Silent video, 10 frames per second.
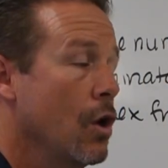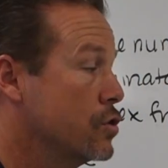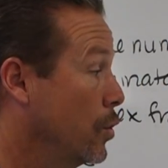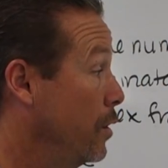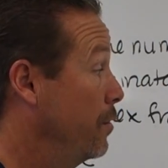
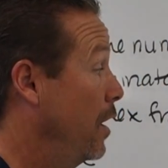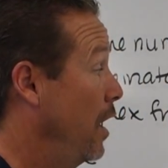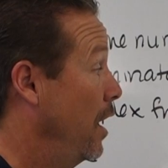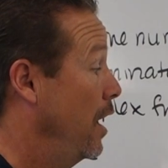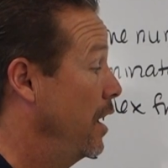So we've
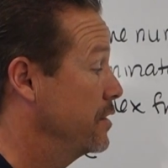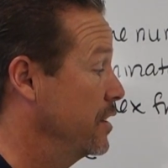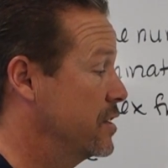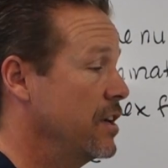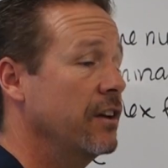
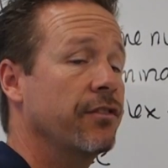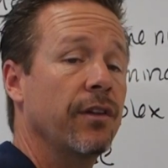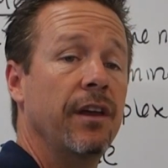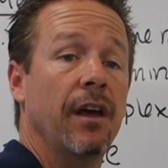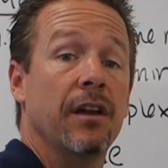
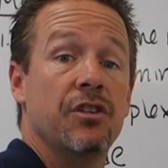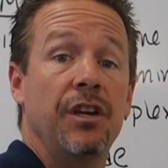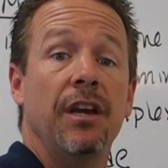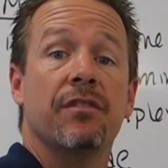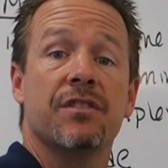successfully
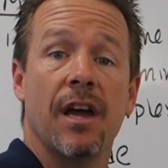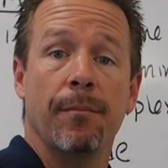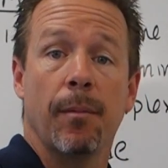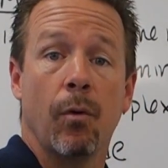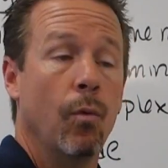achieved step
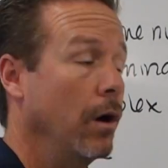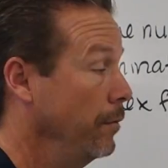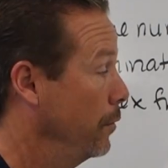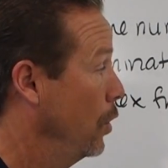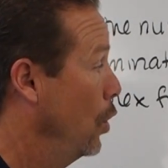number 1.
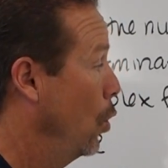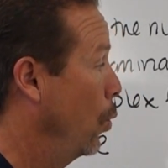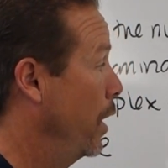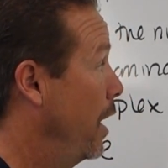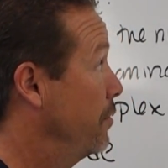
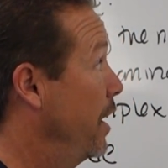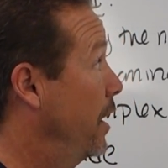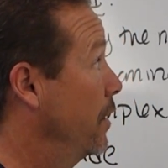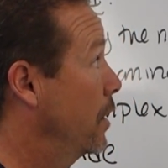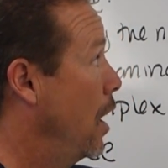We have
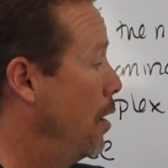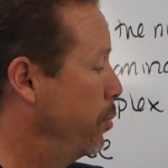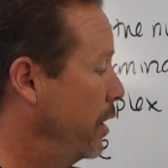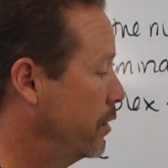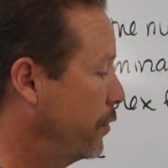taken the
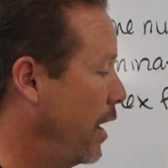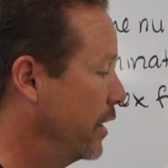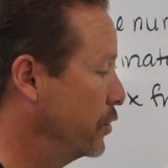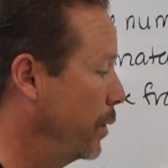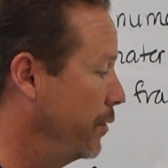complex
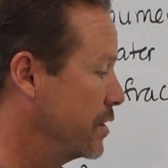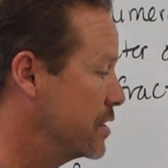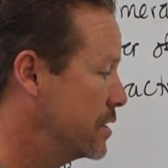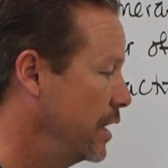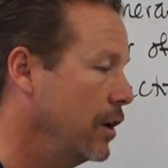fraction, we have a
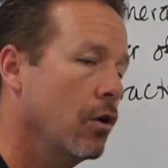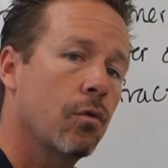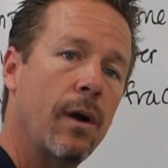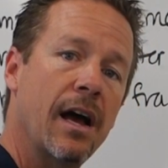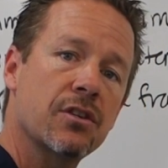single
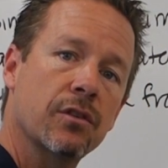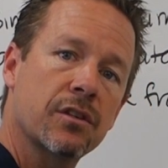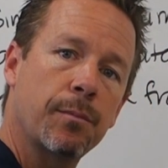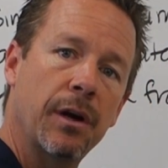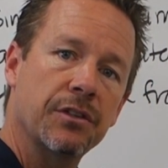rational
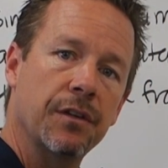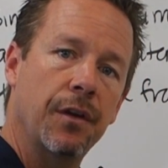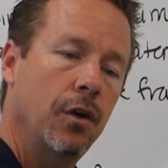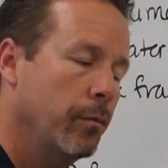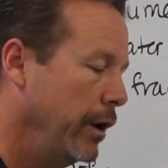expression in
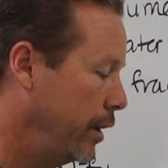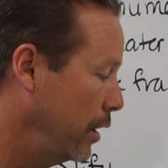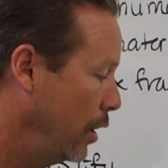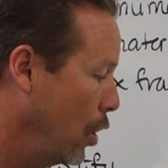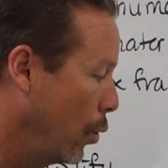the
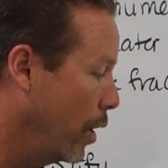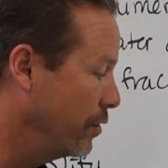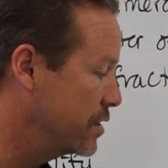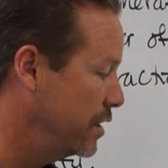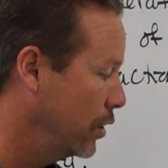numerator, we have a
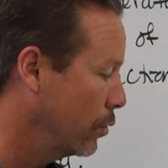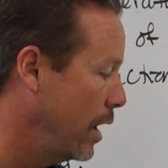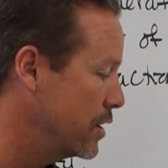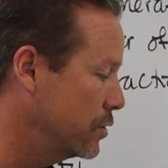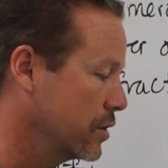single
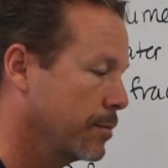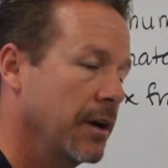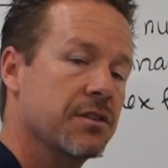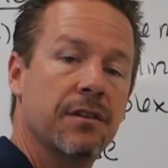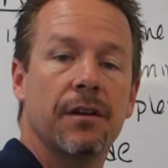rational
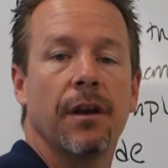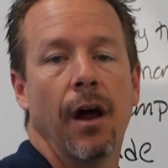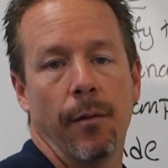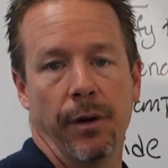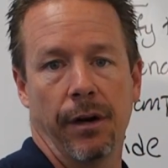expression in the
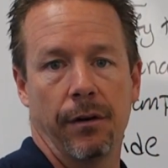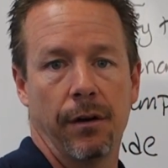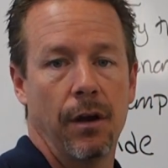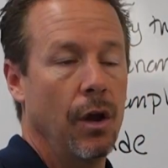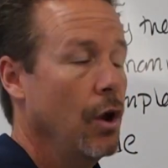denominator.
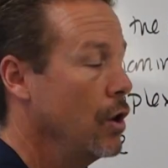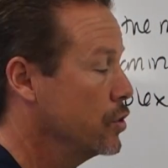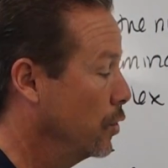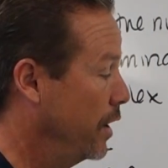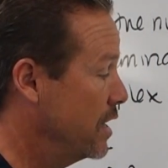
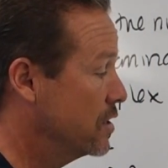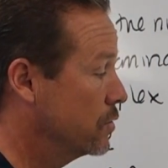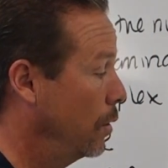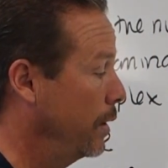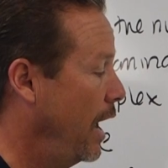So in essence
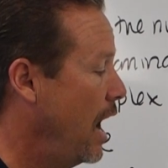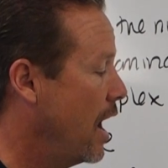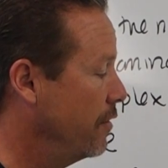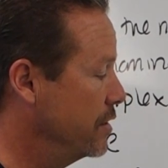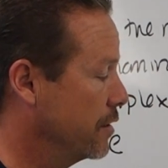what we
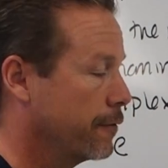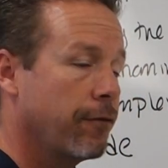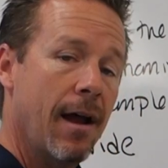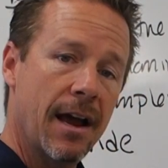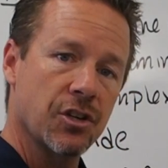have is a
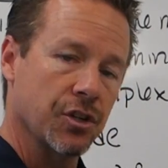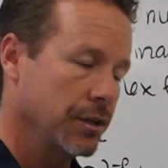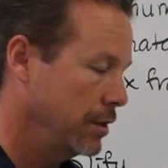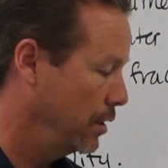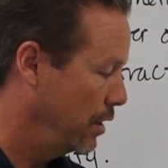
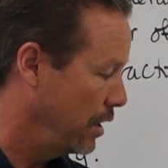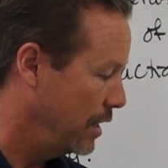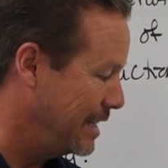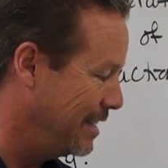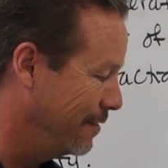fraction
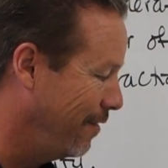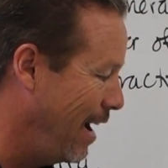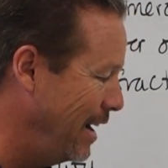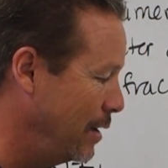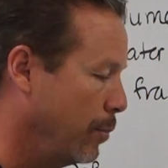
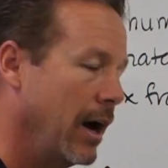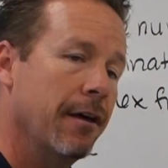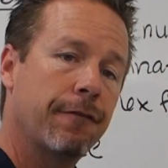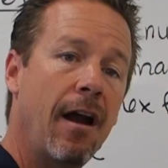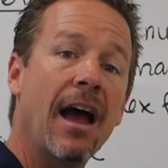divided by a
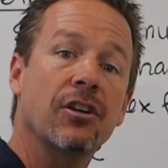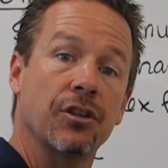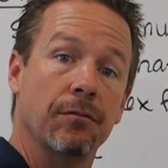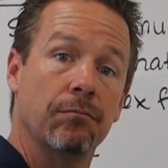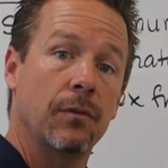
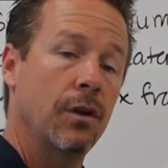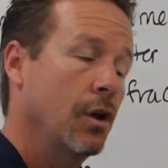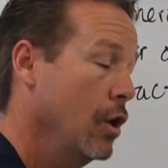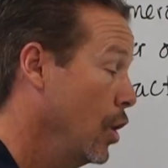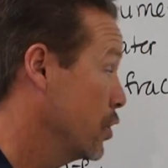fraction.
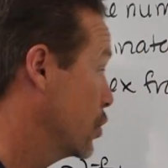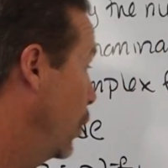So